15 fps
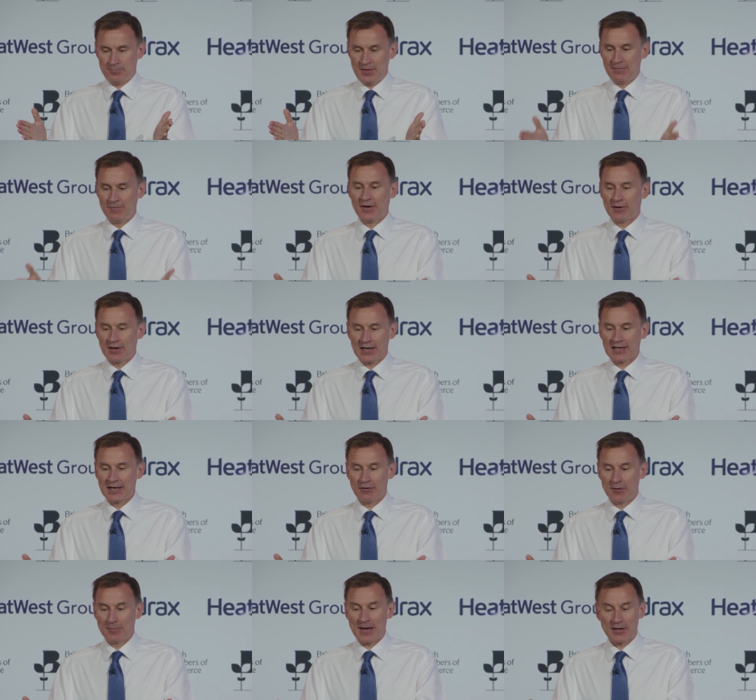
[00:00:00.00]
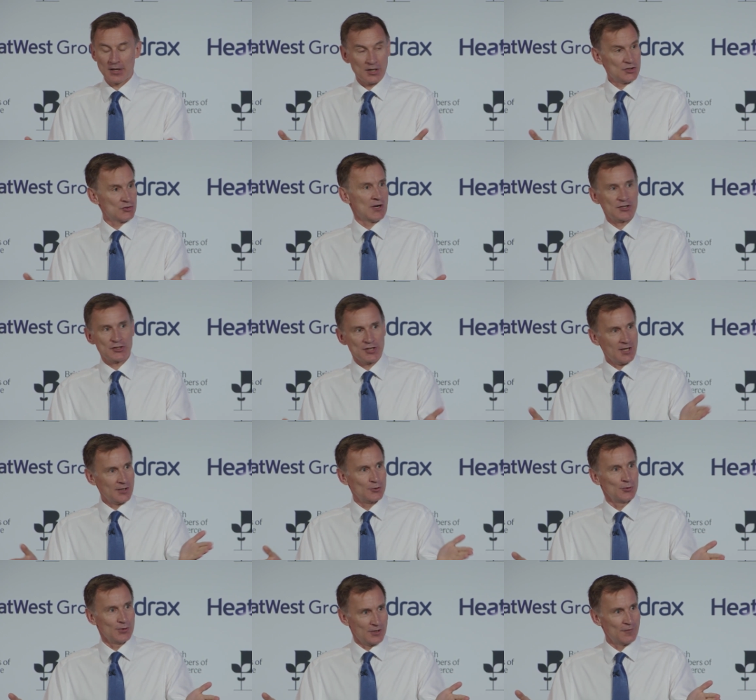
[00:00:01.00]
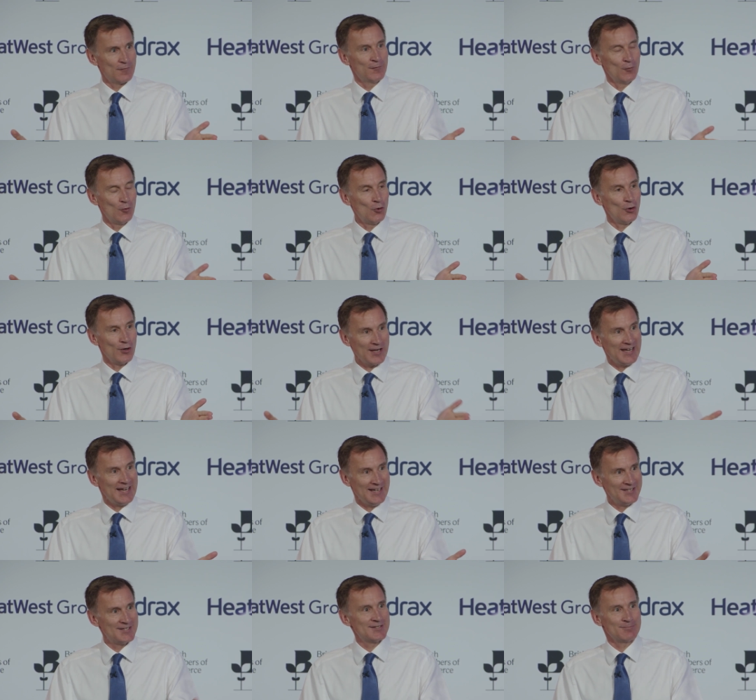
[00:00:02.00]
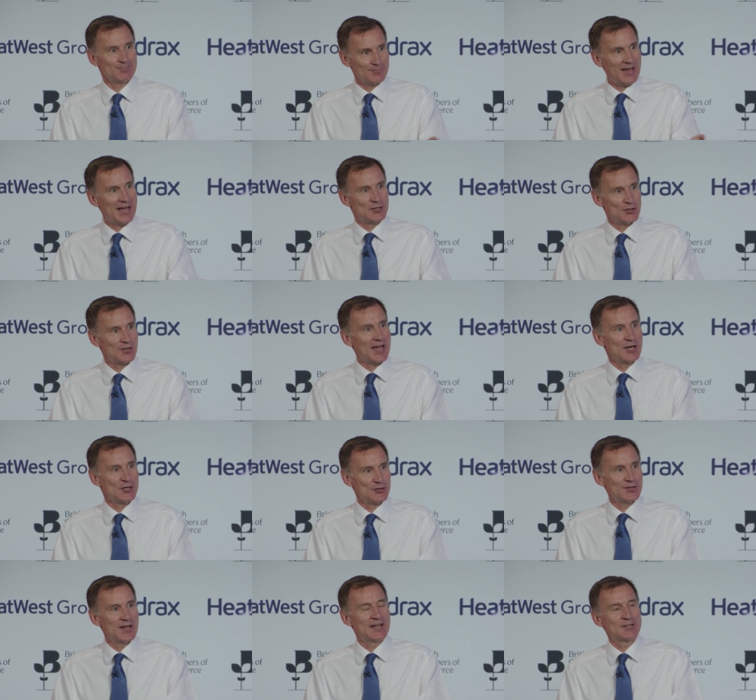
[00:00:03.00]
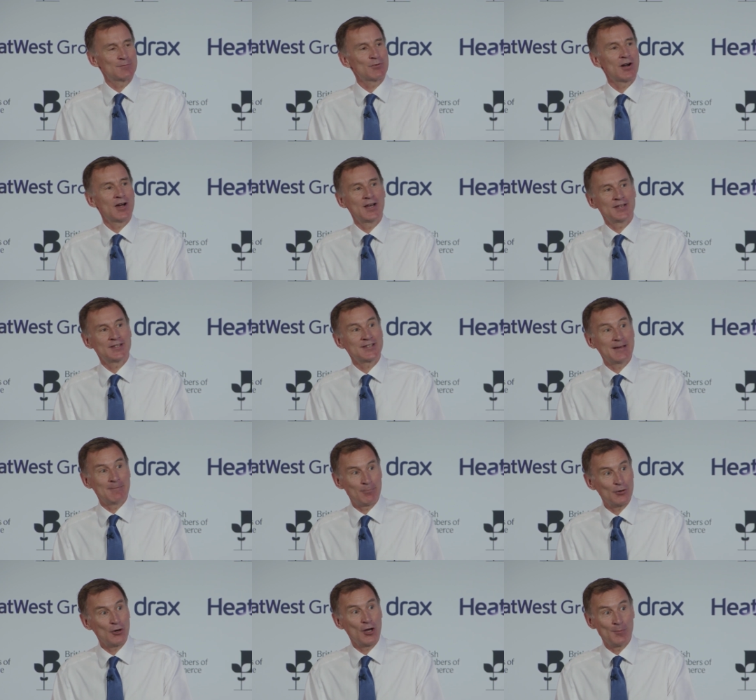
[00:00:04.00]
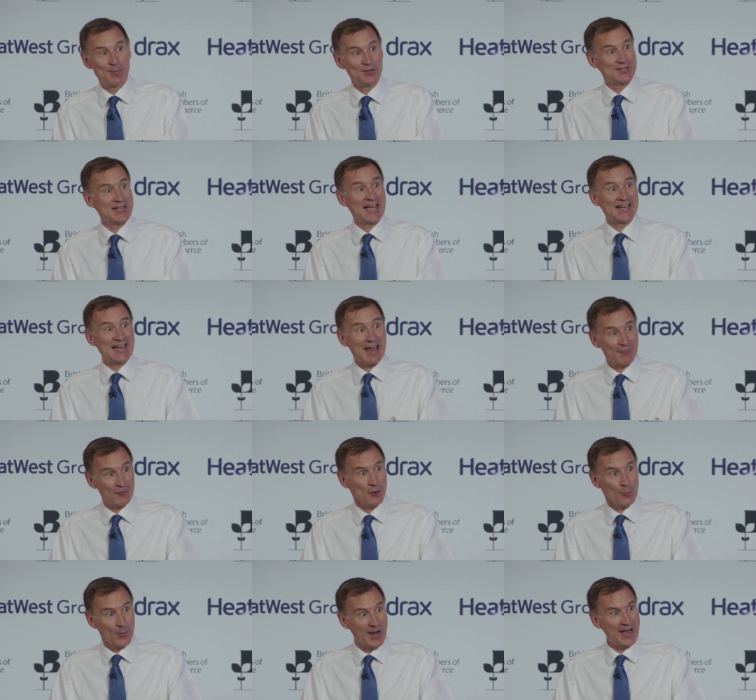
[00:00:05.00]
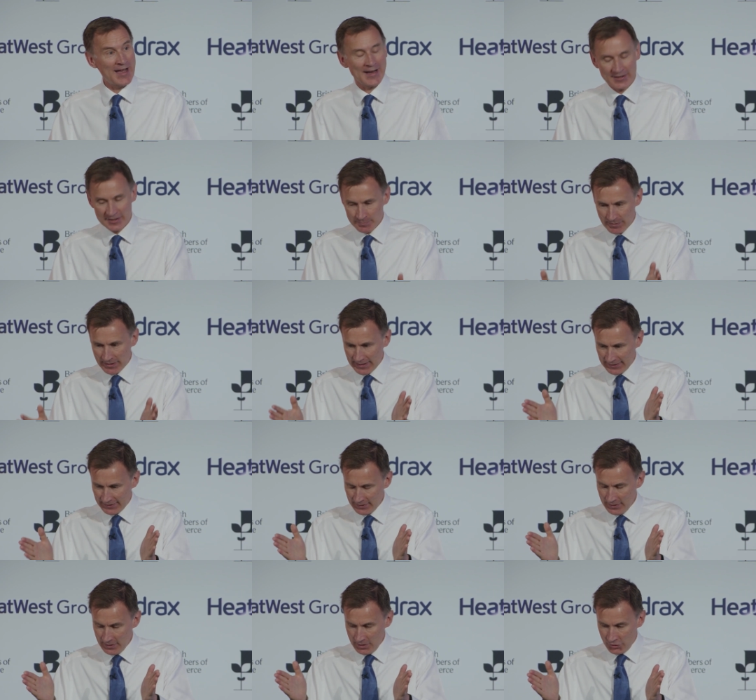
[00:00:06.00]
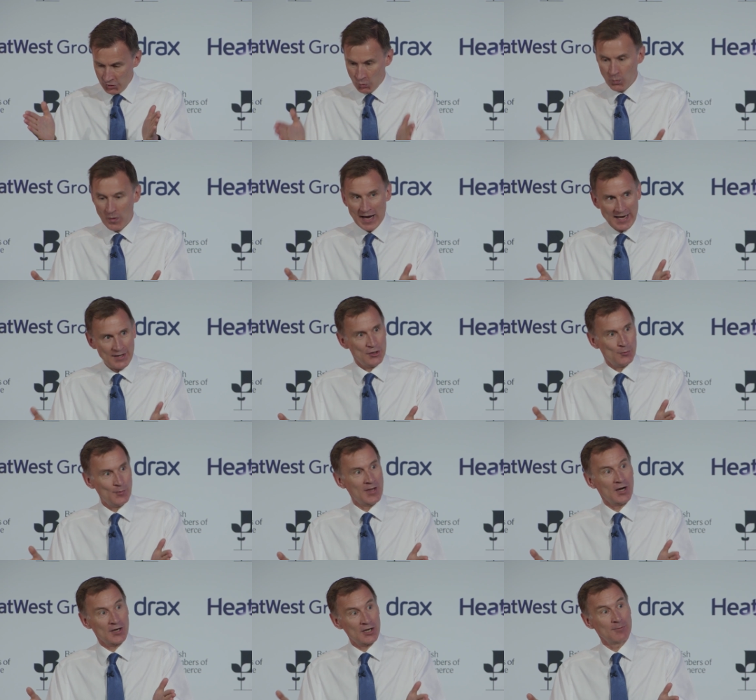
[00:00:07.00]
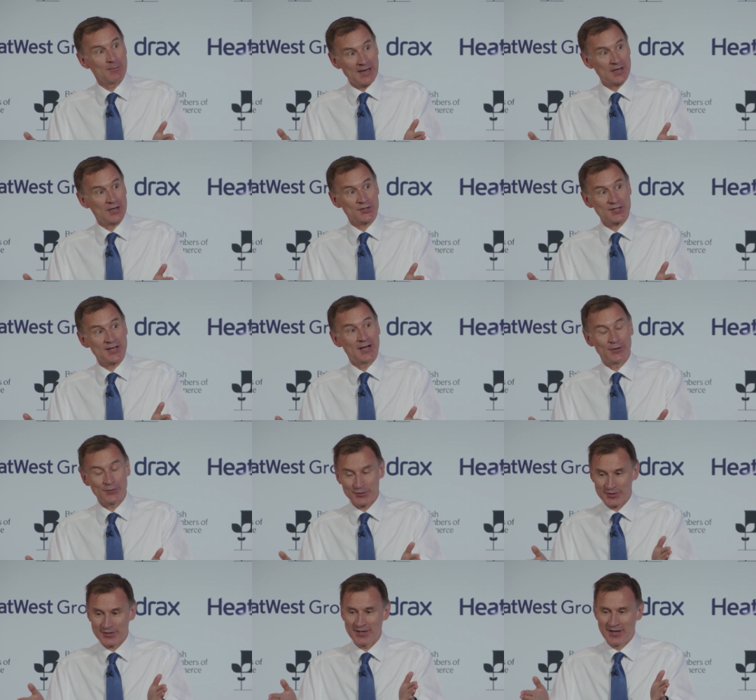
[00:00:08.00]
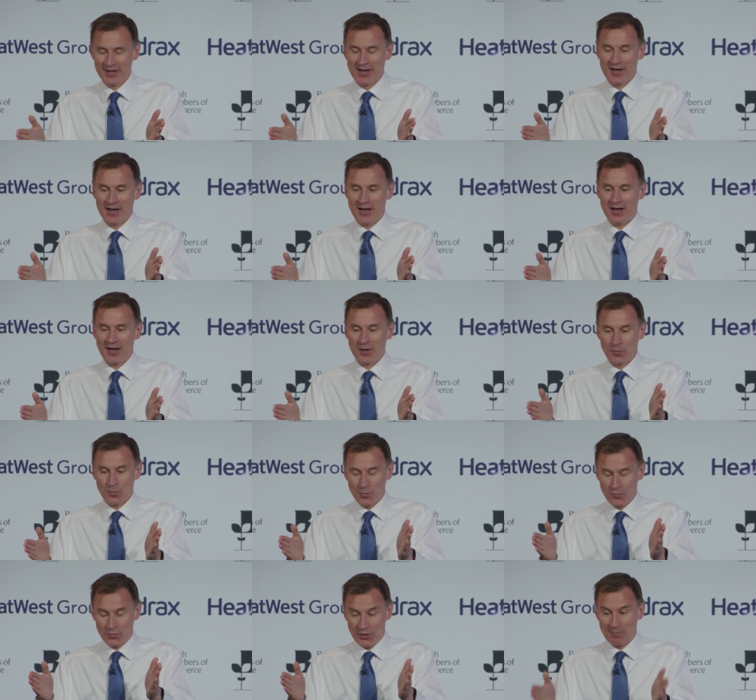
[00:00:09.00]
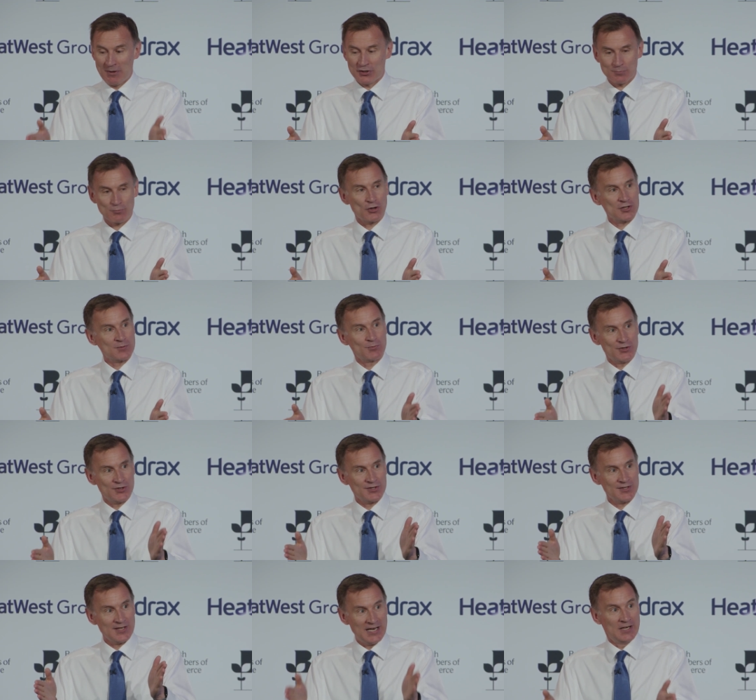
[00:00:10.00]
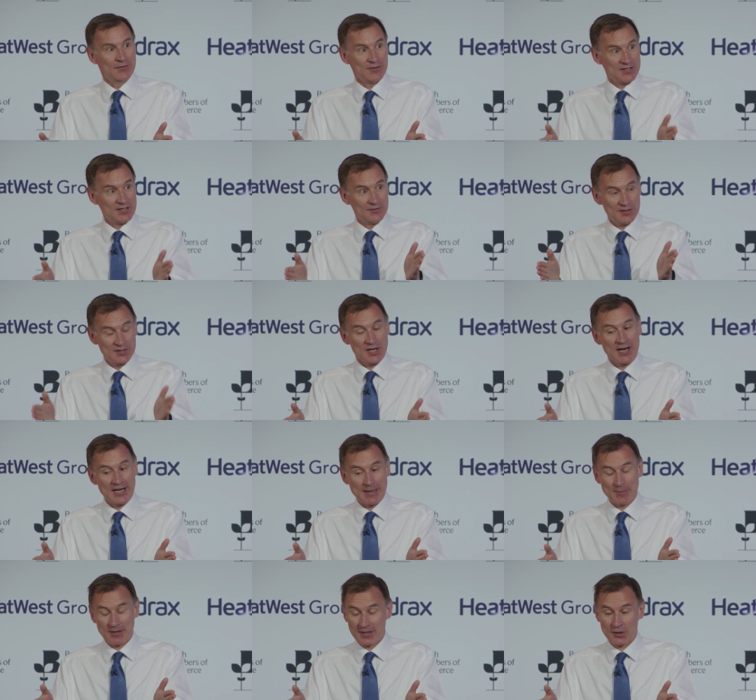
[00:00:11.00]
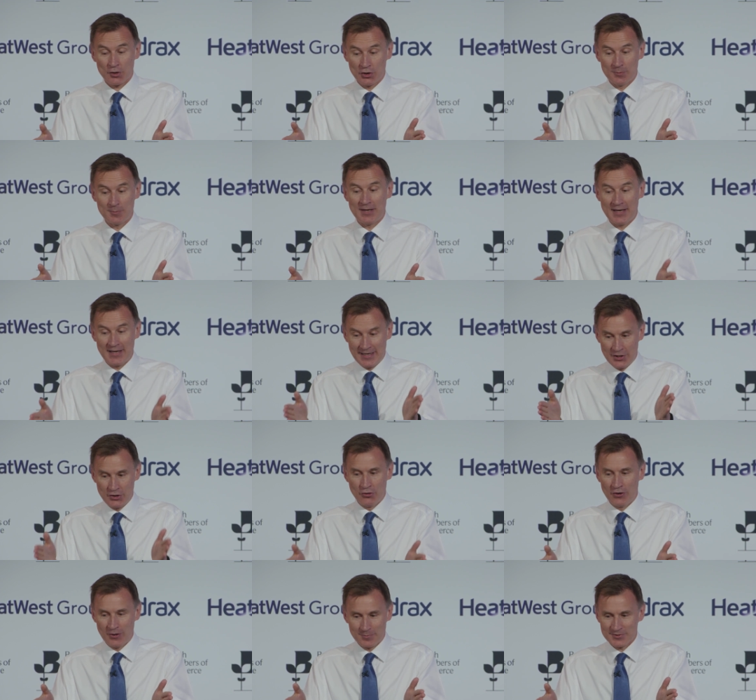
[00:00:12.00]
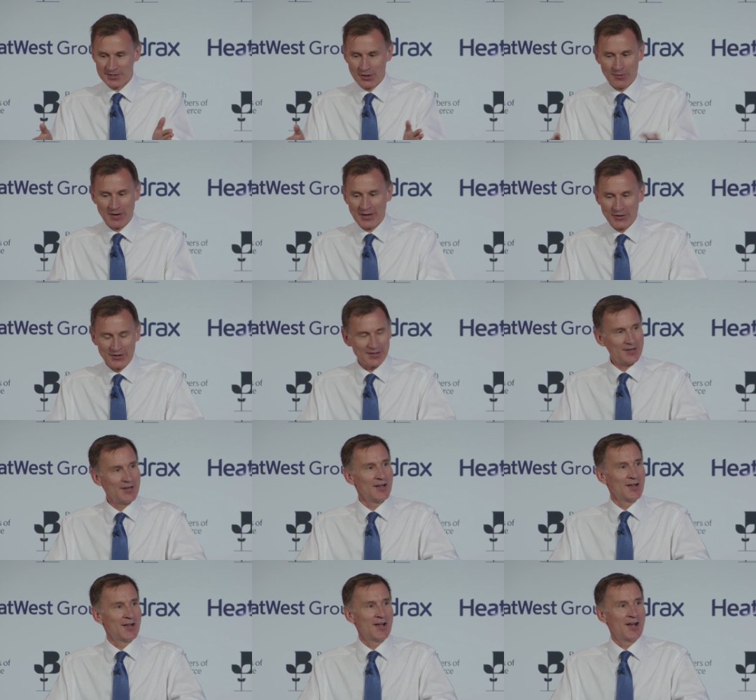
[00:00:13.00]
been very clear about our strategy. I called it the four E's, education, enterprise, employment, and everywhere as being the way that we are going to make ourselves the most prosperous, innovative, and dynamic economy in Europe. So I think